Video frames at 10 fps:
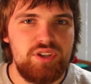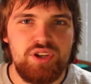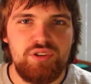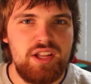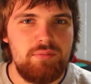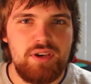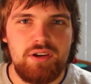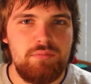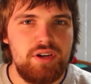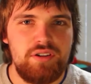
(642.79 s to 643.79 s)
getting
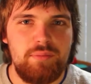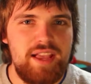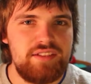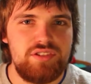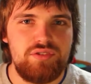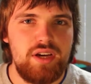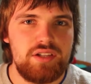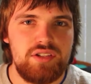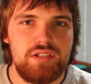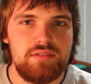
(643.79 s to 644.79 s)
bigger and bigger in the mass
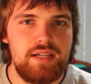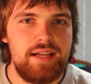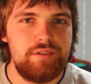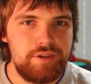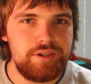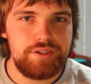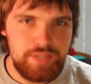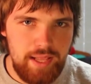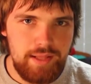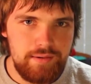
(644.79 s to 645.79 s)
destruction, I don't
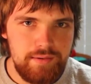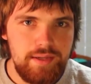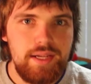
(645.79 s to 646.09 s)
understand.